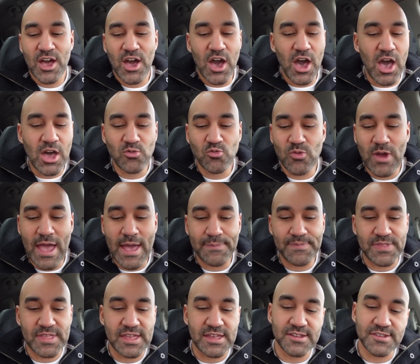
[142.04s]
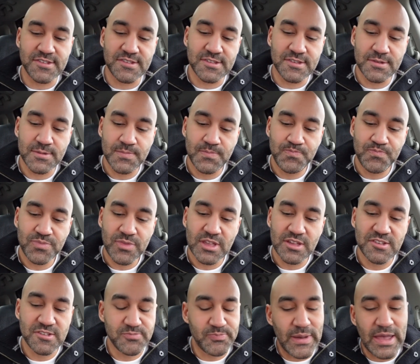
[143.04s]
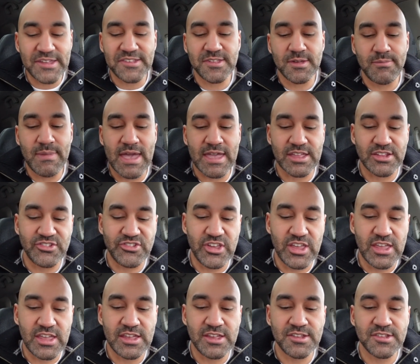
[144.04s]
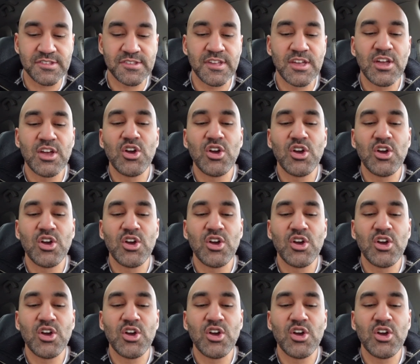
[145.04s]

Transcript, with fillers: Unwrap this spicy mac and cheese.